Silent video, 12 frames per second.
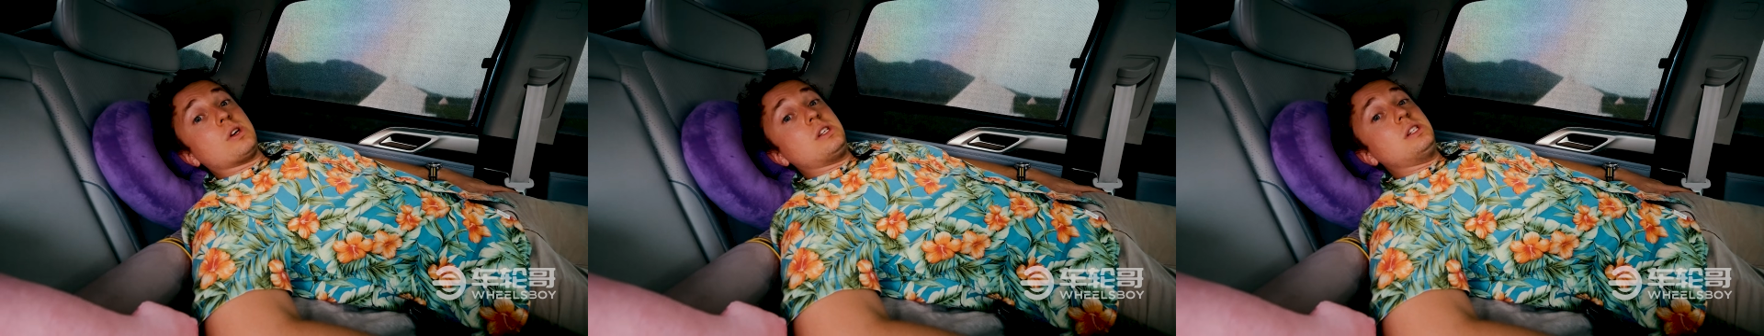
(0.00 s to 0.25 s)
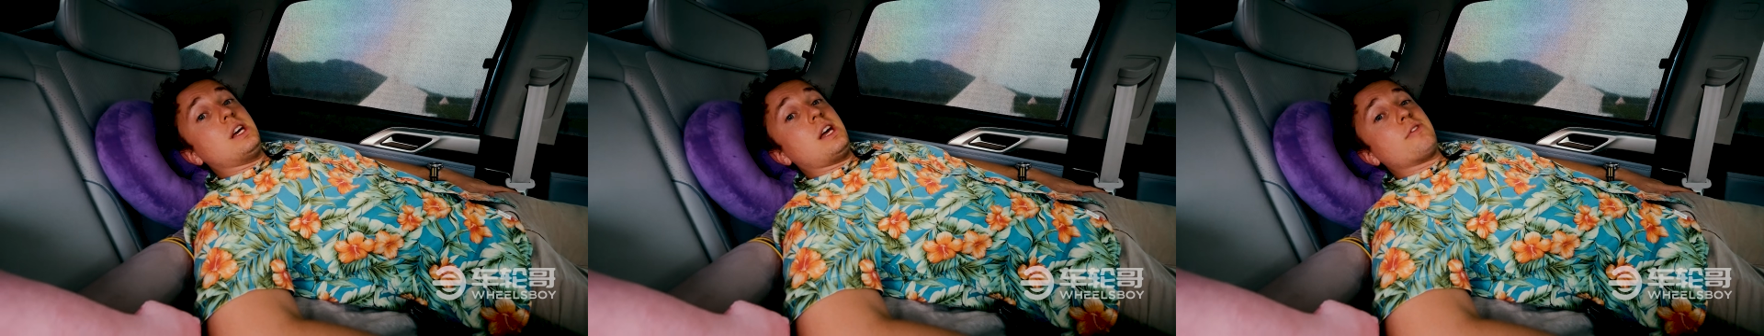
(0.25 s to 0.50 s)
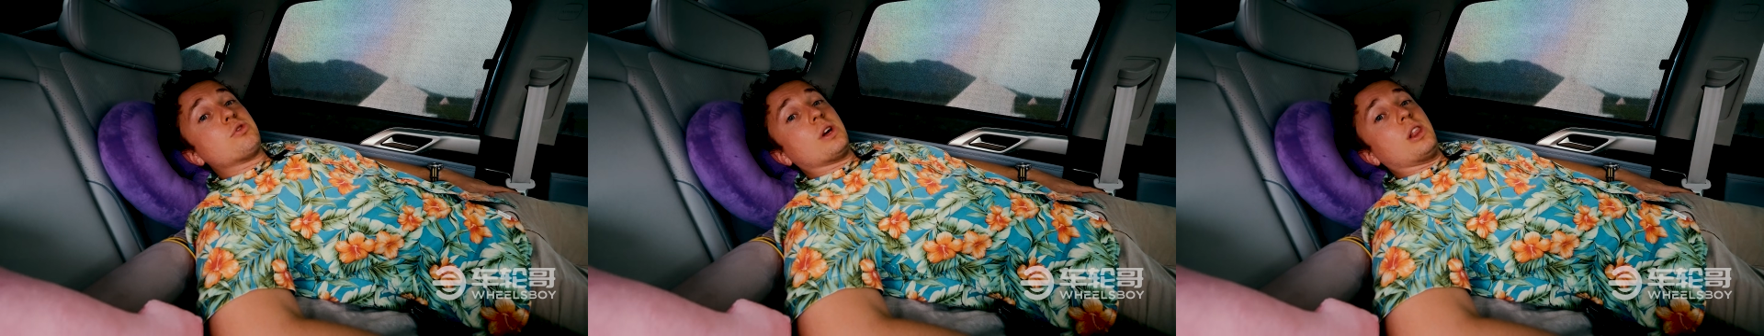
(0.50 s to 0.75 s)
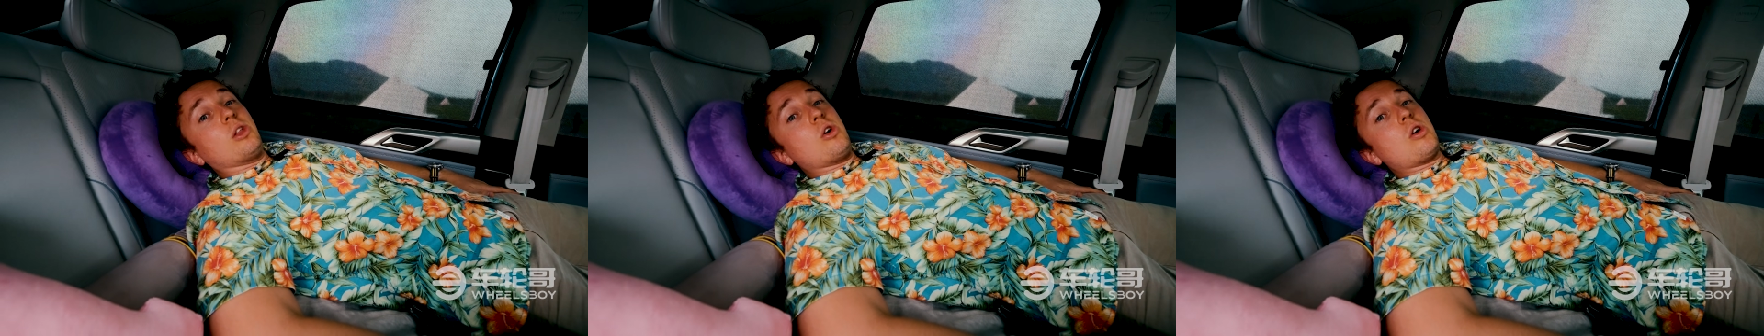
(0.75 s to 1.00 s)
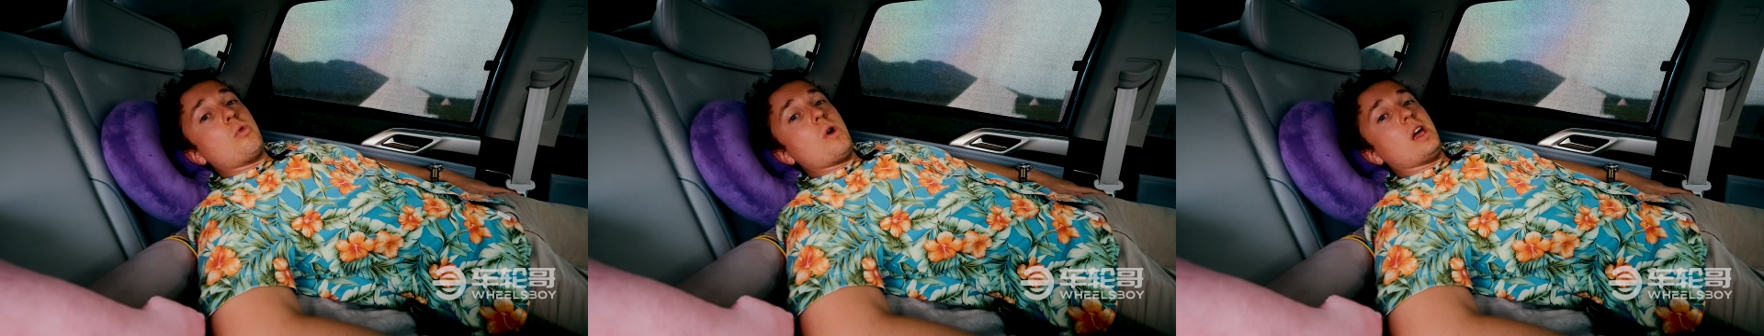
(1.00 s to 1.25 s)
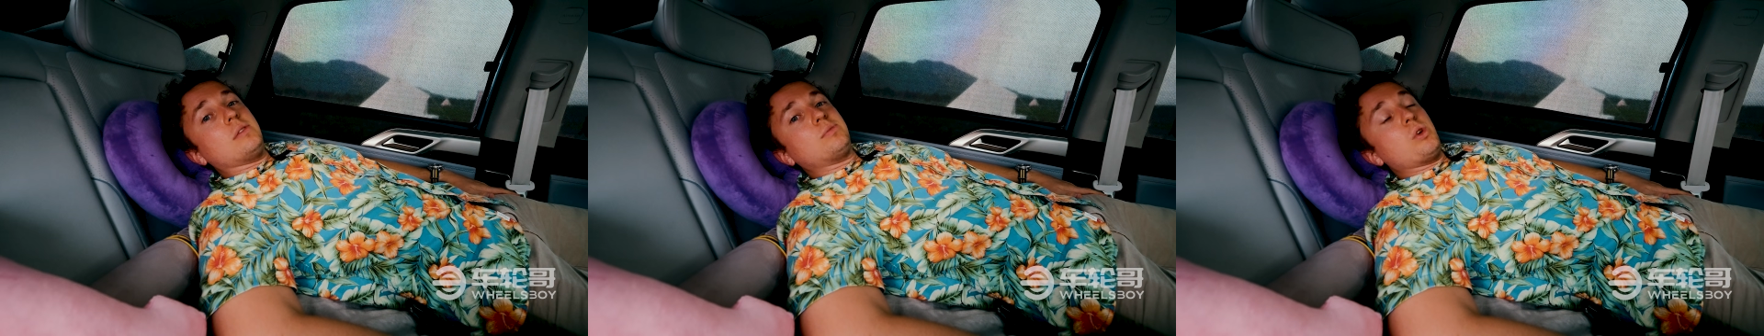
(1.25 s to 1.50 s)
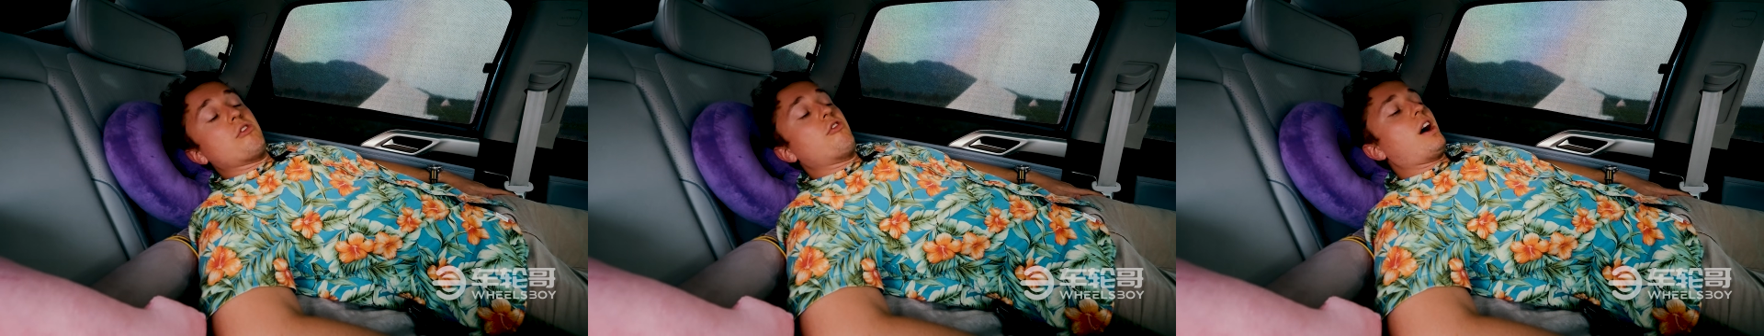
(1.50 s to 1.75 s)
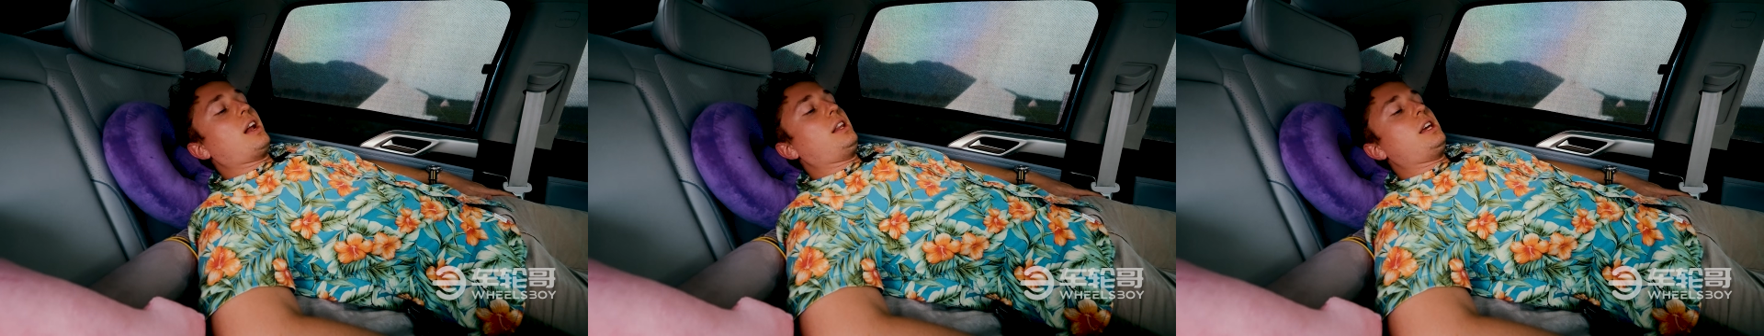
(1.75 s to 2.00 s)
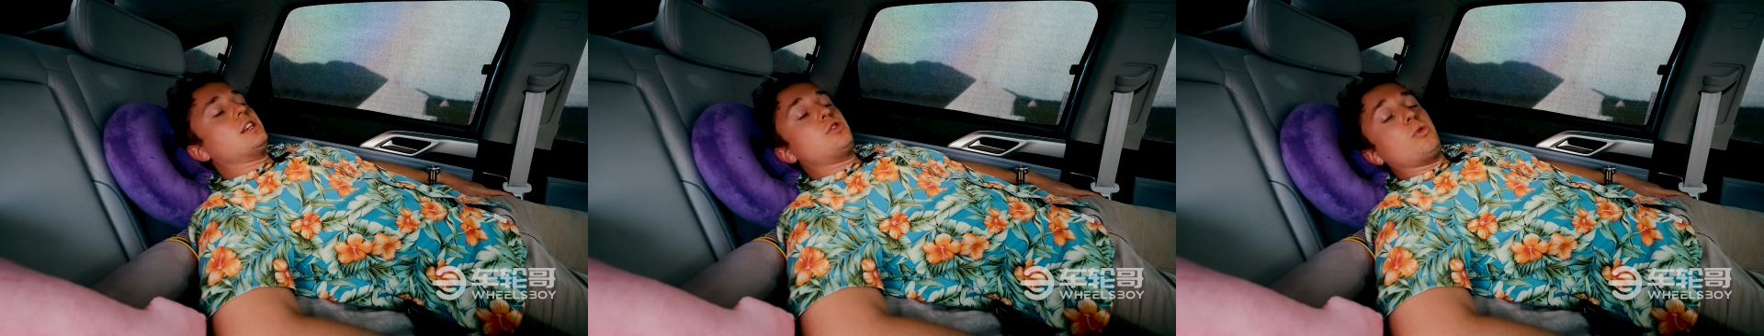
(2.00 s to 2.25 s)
today, after a long wait, we finally get